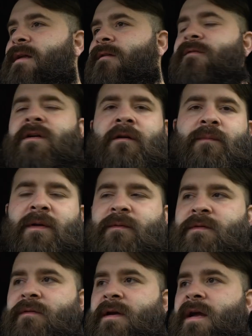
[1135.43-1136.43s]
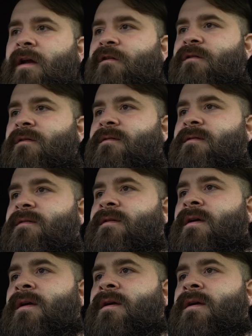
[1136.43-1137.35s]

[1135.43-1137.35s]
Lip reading: I love to hear people's reactions.